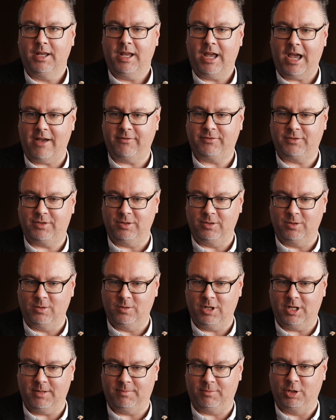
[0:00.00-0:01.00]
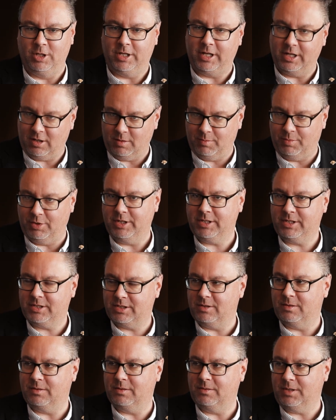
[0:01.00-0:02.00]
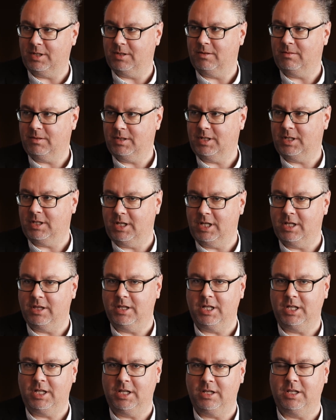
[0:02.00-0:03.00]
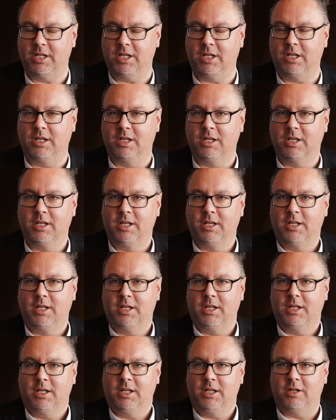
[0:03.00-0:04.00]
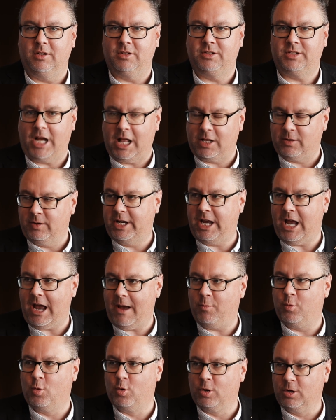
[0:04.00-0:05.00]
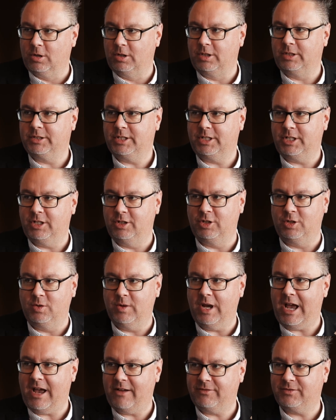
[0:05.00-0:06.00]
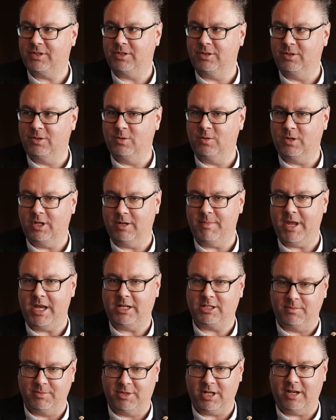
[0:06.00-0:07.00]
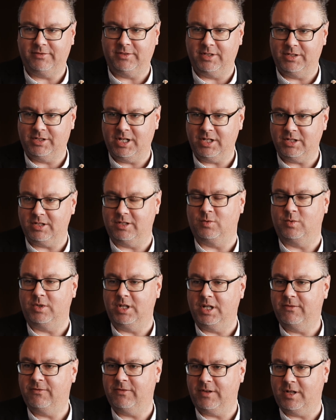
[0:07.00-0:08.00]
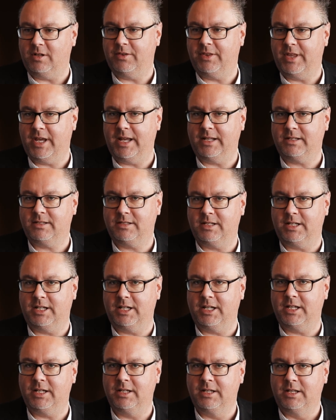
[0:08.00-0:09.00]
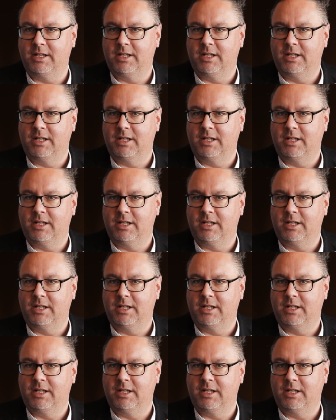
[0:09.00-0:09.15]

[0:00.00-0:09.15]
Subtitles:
have to look at our books to in the salary cap world, you do have to make some tough decisions. We felt that